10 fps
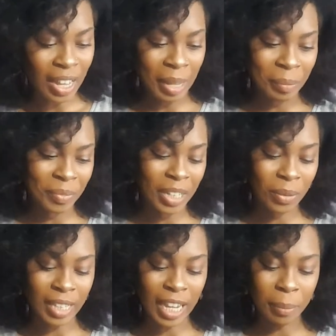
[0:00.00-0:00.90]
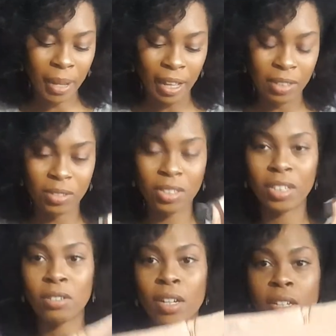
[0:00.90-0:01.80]
Um, it was eight pounds.
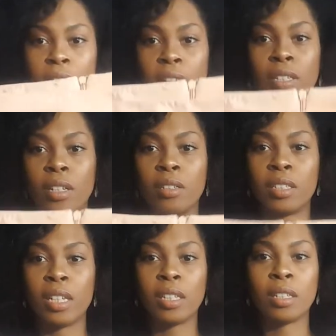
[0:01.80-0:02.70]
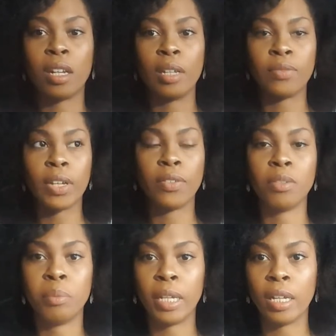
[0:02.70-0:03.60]
It's quite cute. It's a decent length, even
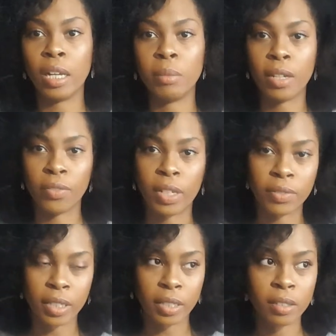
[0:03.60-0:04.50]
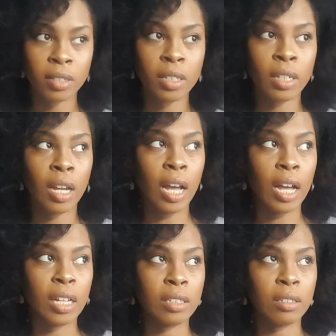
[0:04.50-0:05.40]
on me. I'm like five nine,
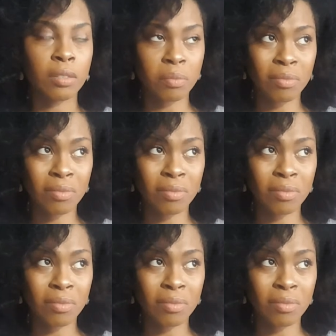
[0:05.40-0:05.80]
and